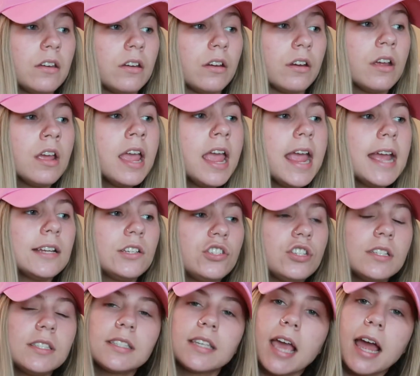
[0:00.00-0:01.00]
or it's
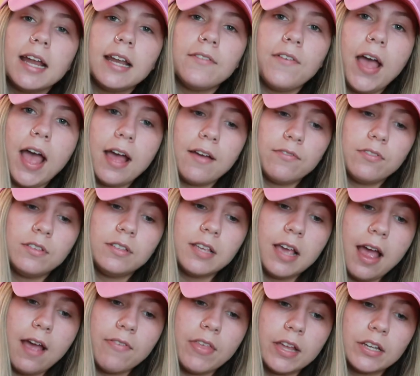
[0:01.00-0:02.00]
just kind of have
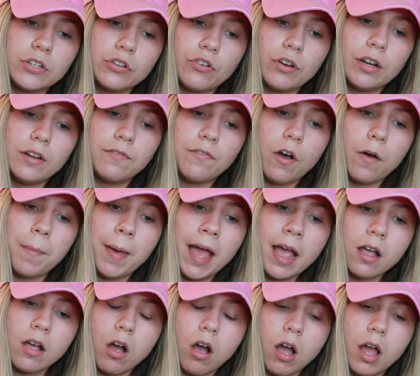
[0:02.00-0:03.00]
that degree to fall
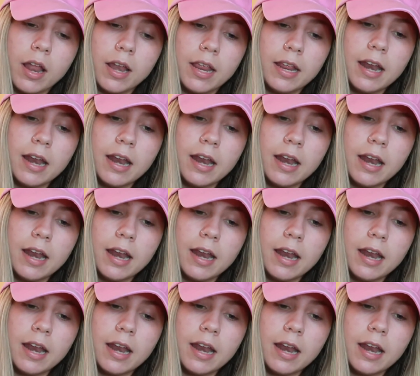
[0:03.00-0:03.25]
back on.